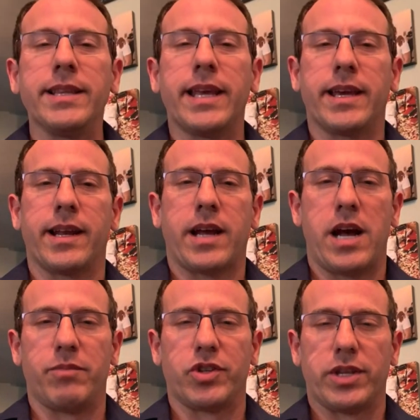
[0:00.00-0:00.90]
think they can
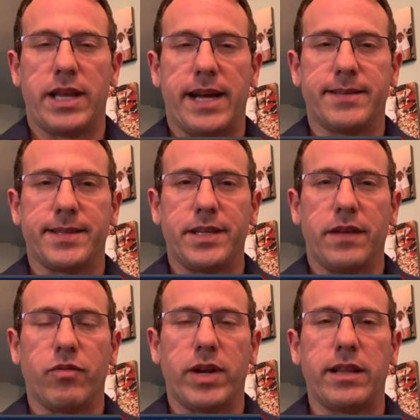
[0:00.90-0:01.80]
accomplish a lot,
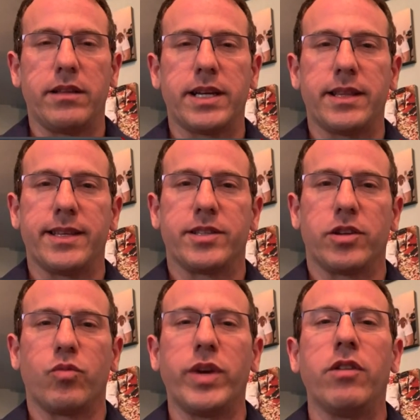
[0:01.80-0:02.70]
Steve. When I look at this,
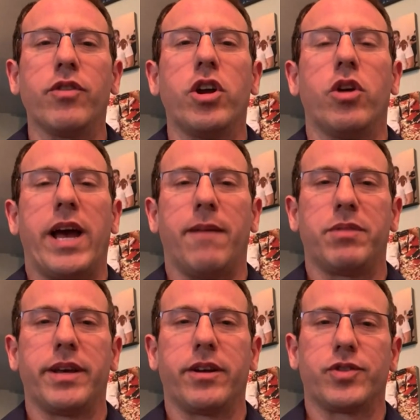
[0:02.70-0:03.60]
look, we don't know how
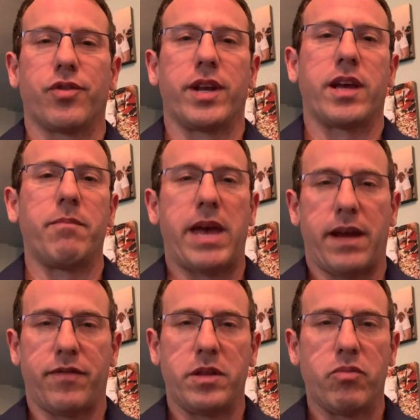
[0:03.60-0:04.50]
players are going to come
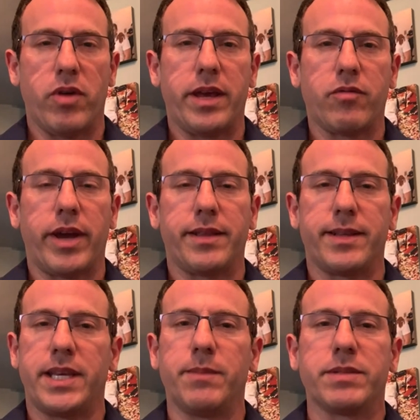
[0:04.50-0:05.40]
back from the break, right?
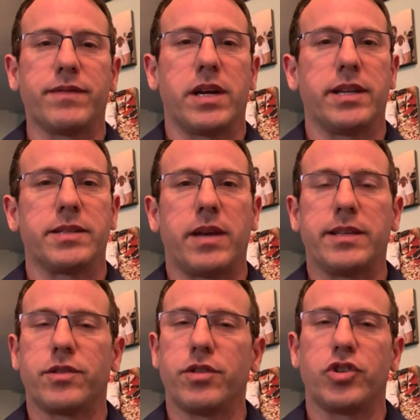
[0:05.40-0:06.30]
The teams have done
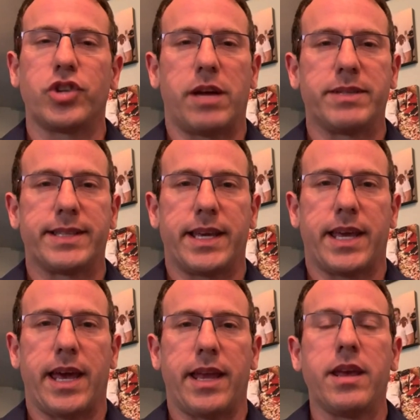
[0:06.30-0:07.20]
as good a job as they
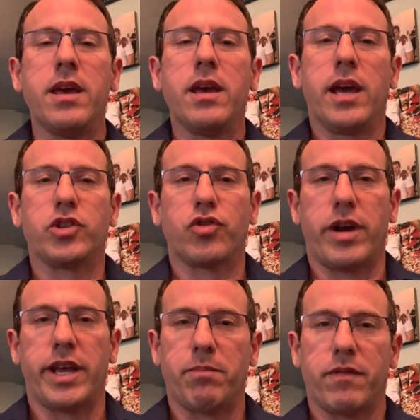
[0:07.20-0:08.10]
can at
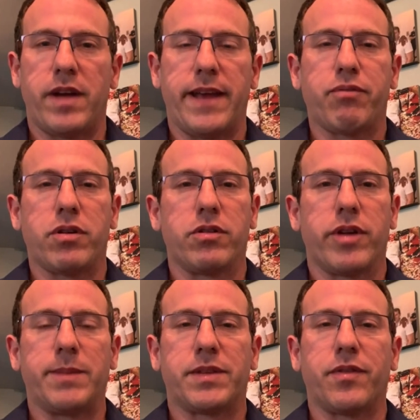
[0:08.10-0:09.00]
trying to provide
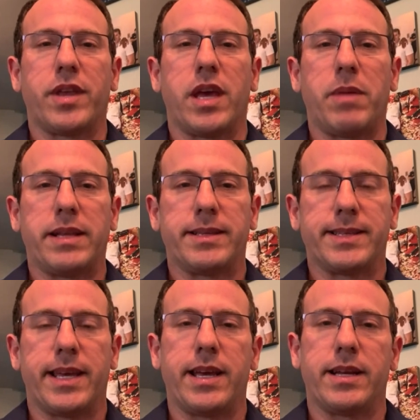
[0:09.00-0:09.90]
programs for them and
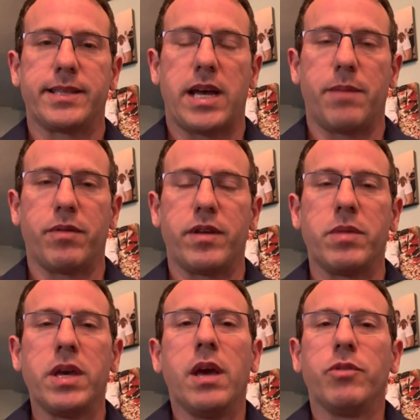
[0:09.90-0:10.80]
staying on top of
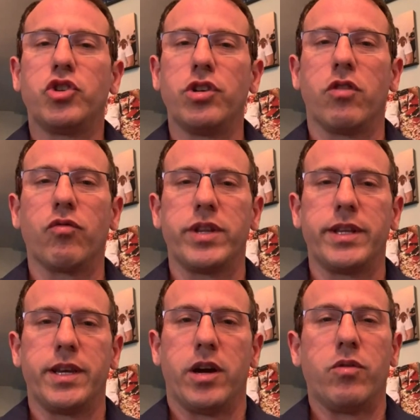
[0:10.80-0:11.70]
them. But you don't
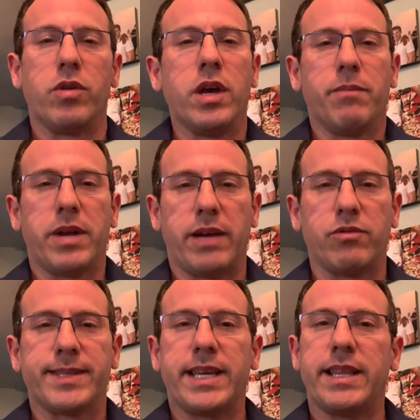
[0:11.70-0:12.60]
really know. But I
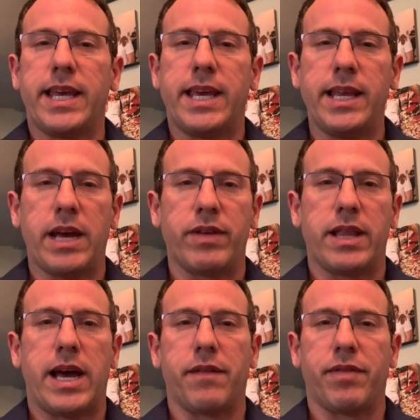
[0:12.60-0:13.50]
will say the Heat have a
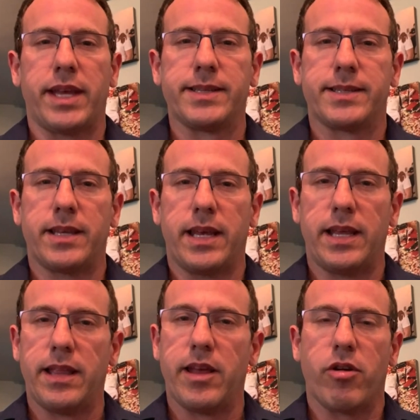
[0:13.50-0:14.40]
lot of things
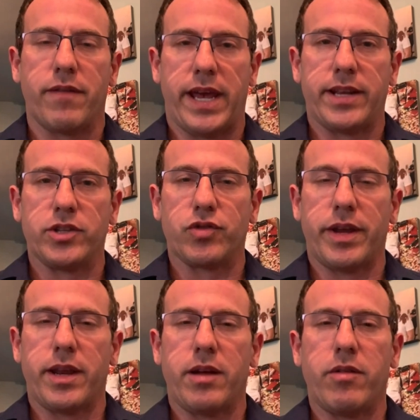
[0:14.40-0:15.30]
in their advantage
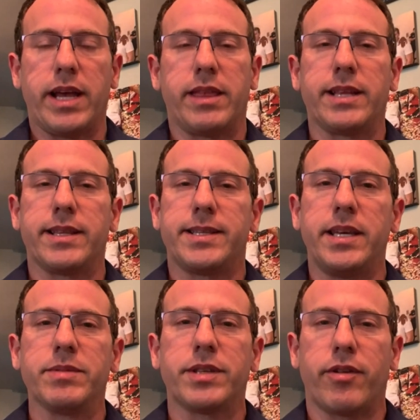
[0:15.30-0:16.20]
right now. I think the
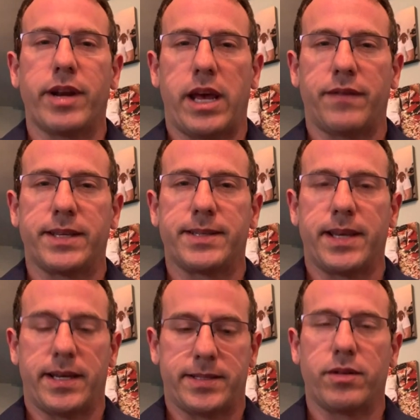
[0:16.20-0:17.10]
teams that are going to have
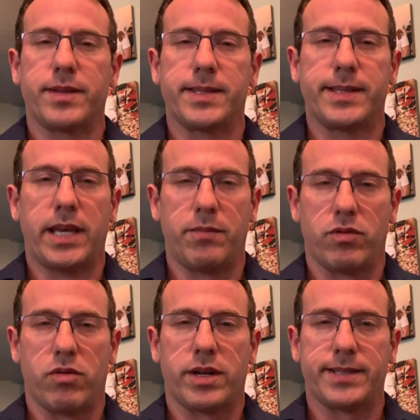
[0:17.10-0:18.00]
success are the
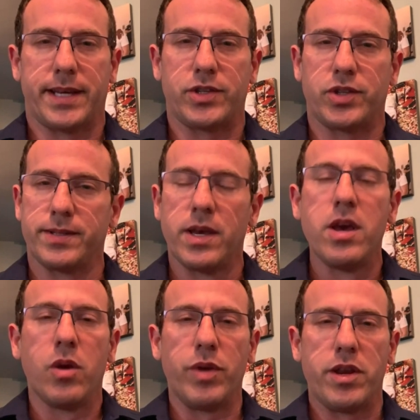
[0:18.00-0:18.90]
stable organizations.
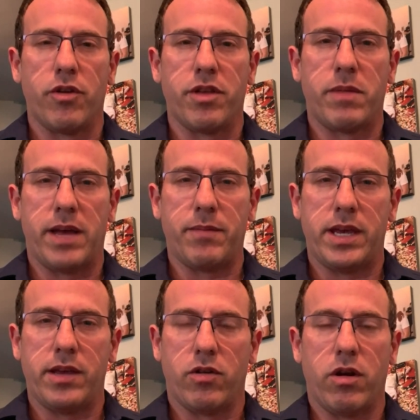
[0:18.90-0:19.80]
We know the
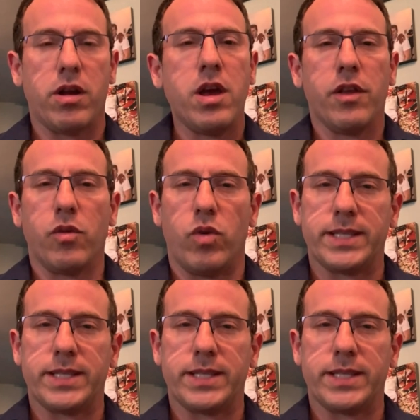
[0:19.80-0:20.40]
Miami Heat are. The